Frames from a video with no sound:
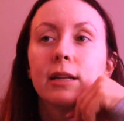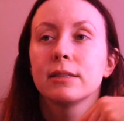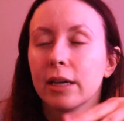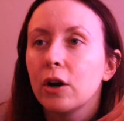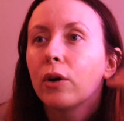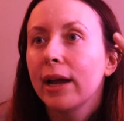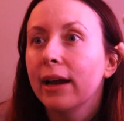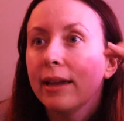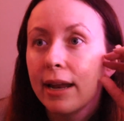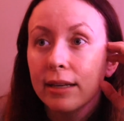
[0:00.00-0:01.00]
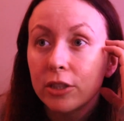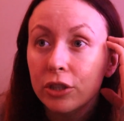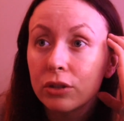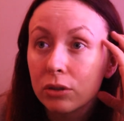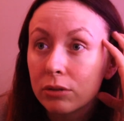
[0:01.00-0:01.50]
And it's like, okay, I get it.
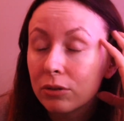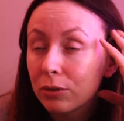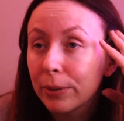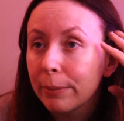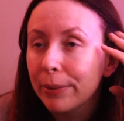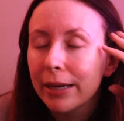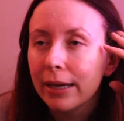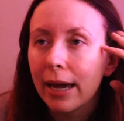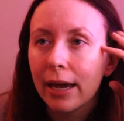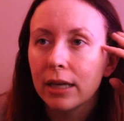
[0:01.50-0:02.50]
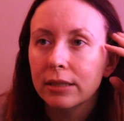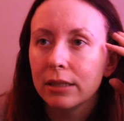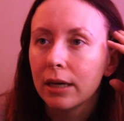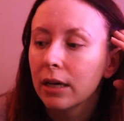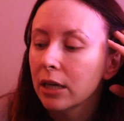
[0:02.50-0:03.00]
She's creepy and